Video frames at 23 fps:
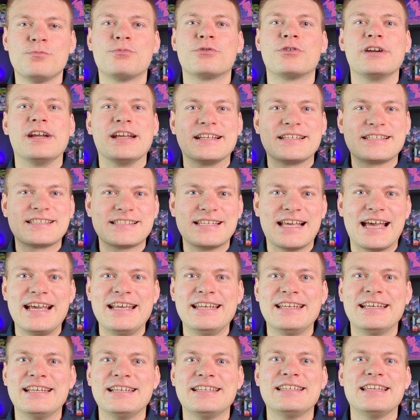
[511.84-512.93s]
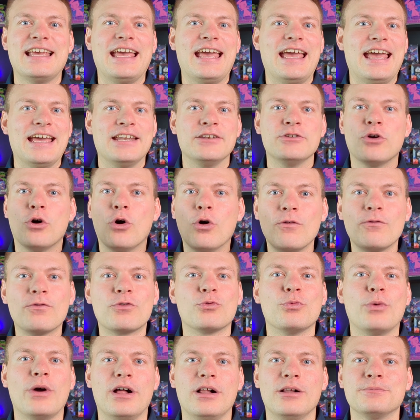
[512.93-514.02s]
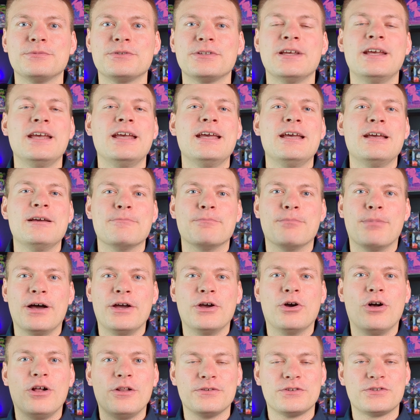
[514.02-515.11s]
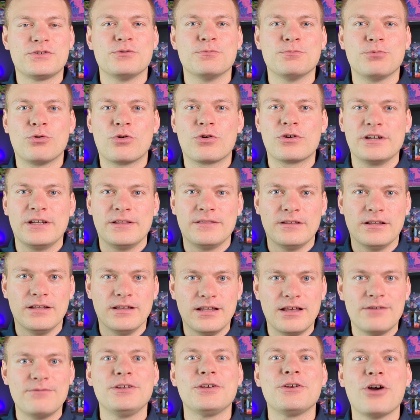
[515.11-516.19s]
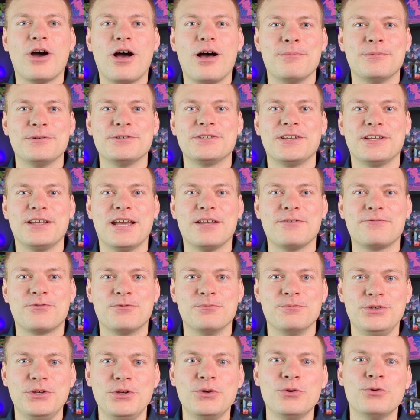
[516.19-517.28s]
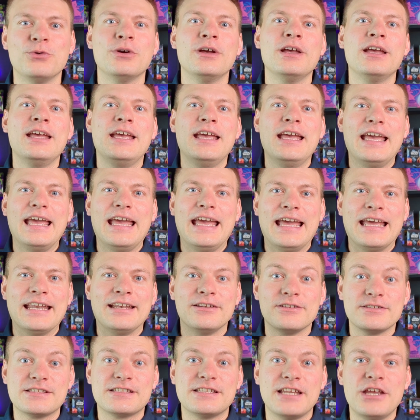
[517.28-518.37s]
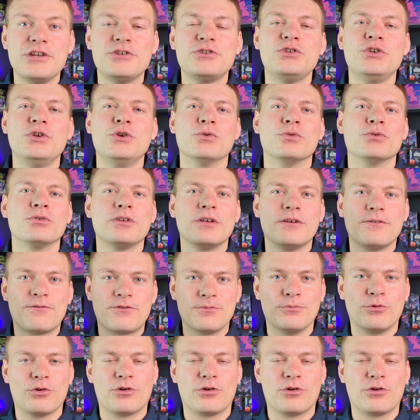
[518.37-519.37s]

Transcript: excited and overwhelmed by all the support and the lovely comments I get from you, and stay tuned for more